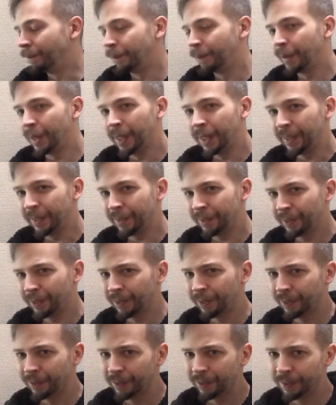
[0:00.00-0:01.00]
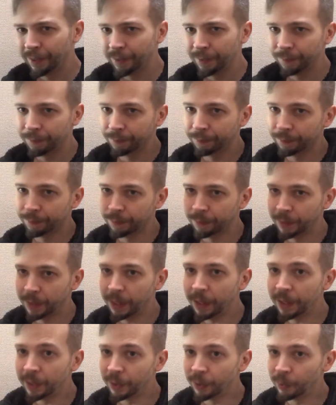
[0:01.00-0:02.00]
But,
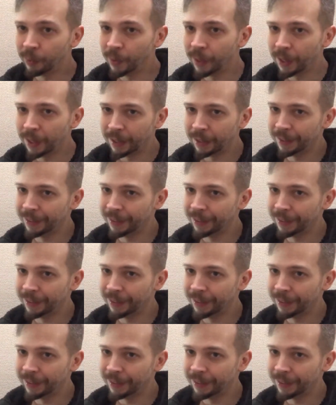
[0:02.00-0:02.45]
you know,